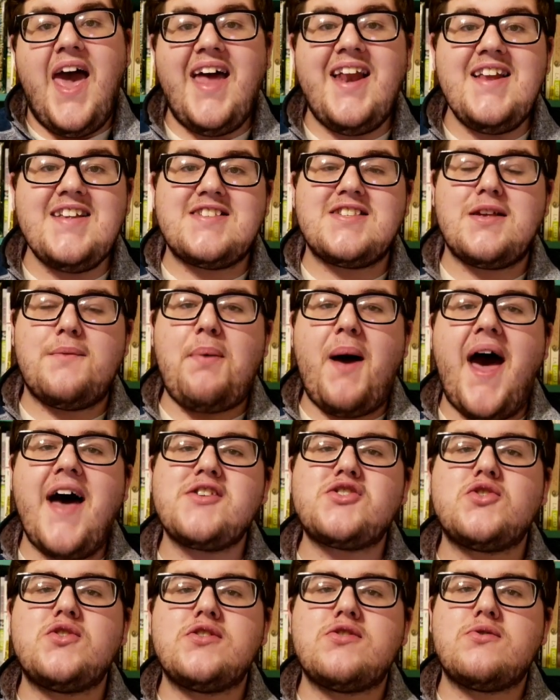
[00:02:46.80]
And it's the
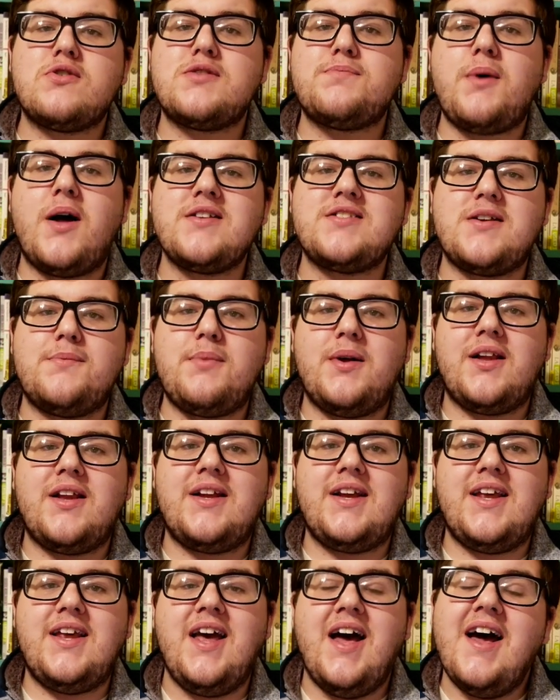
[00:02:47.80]
pastor's
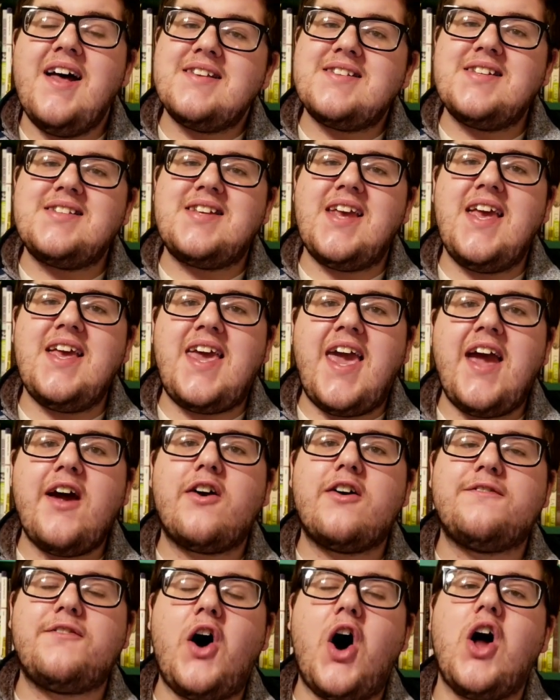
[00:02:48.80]
responsibility to take
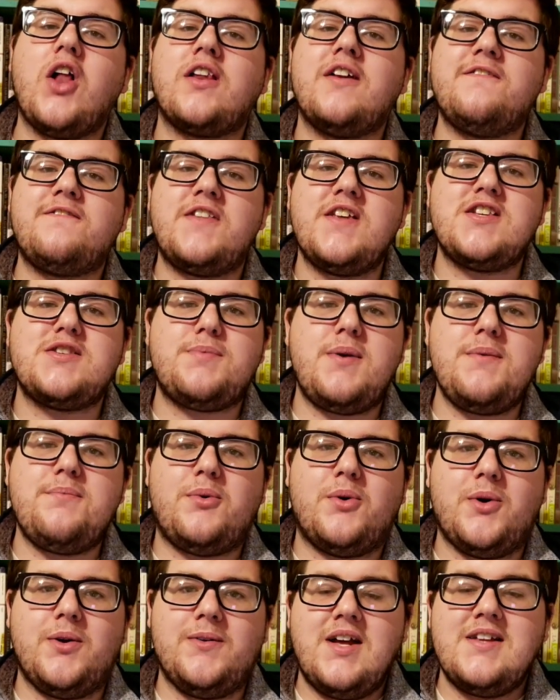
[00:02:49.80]
care of all of these
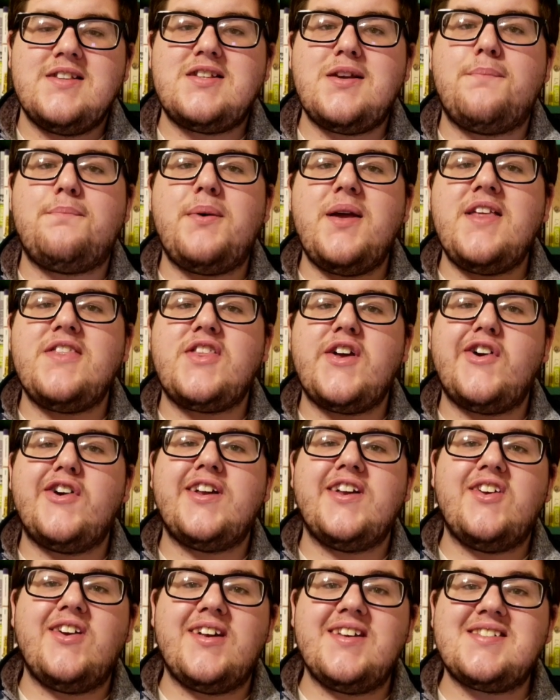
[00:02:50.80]
people, to be there
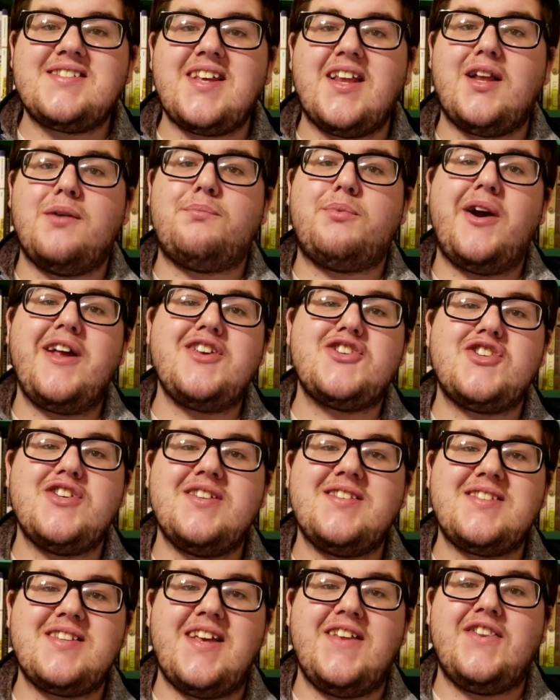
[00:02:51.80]
during
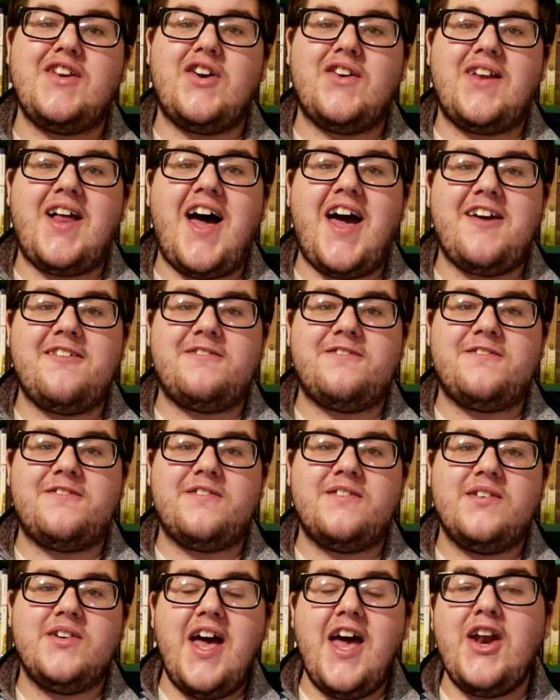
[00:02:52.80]
celebrations in their
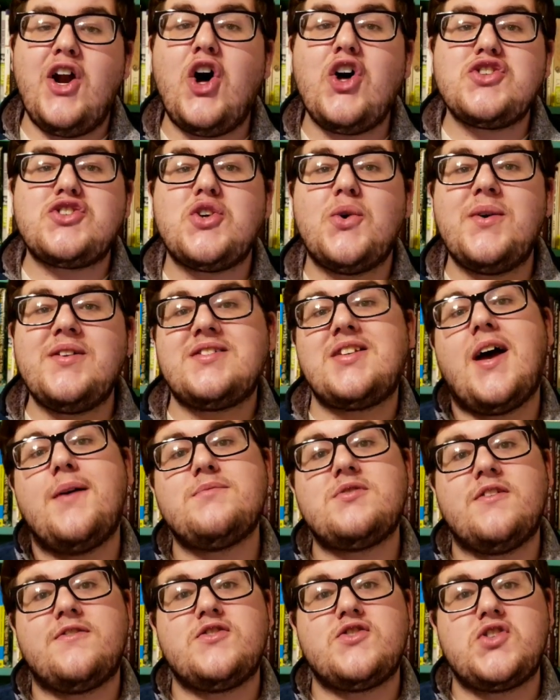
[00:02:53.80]
life, and also in
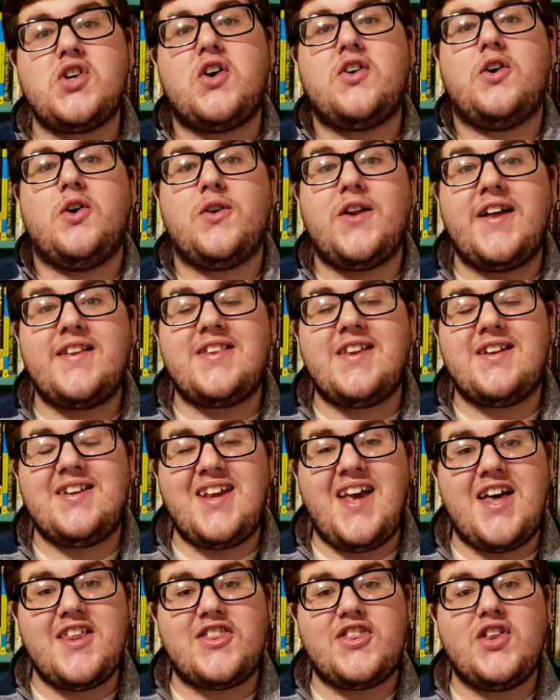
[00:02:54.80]
times of sorrow, like the
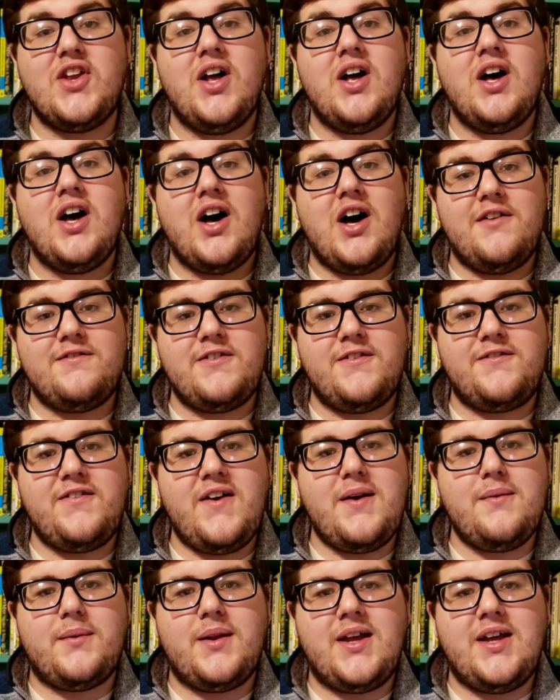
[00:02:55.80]
death of a
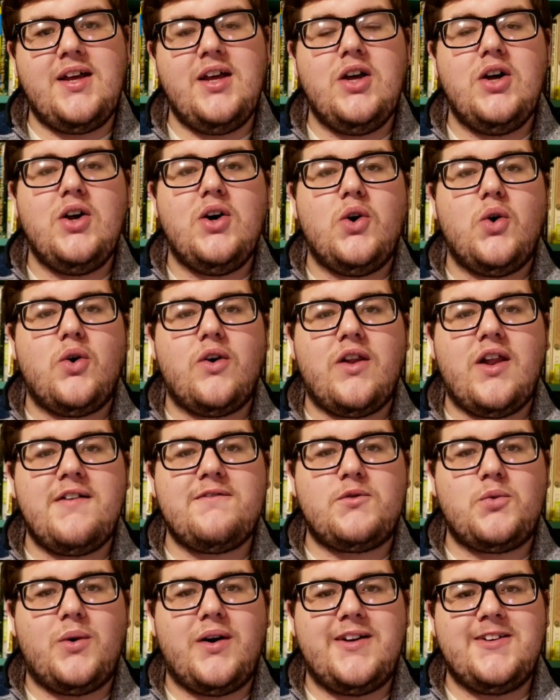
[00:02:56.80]
family or
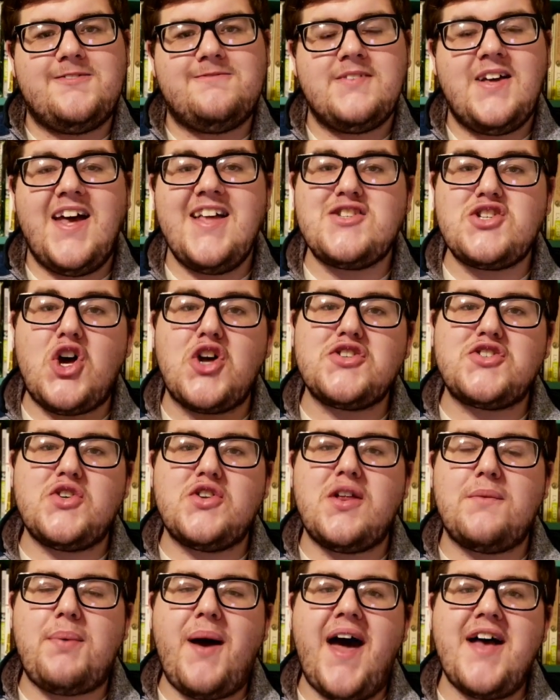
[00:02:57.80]
loved one. It's also
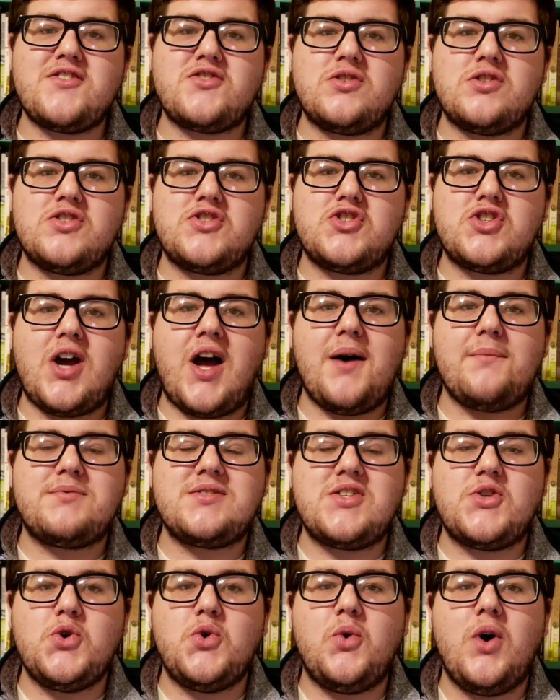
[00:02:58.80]
the pastor's job
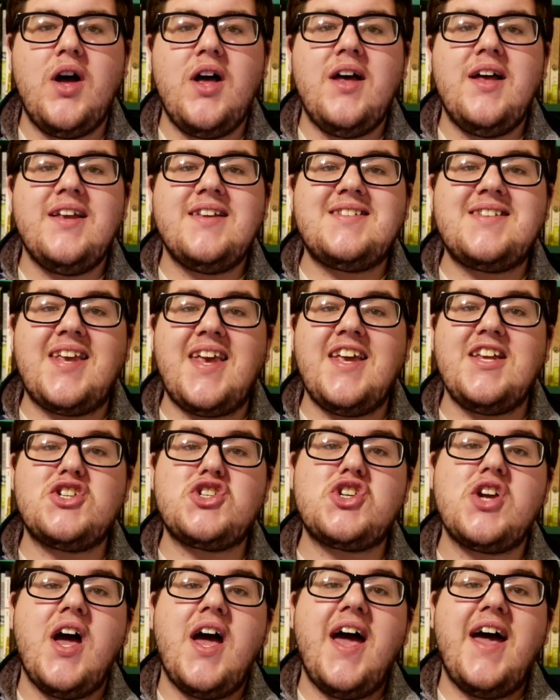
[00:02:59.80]
to
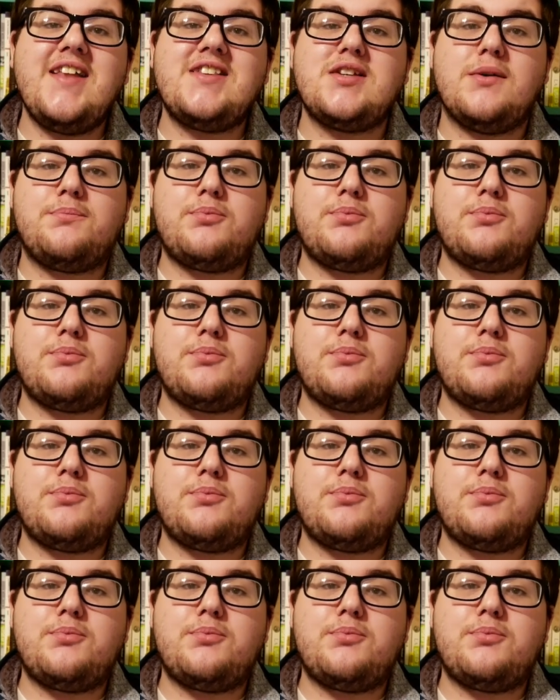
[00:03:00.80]
teach and to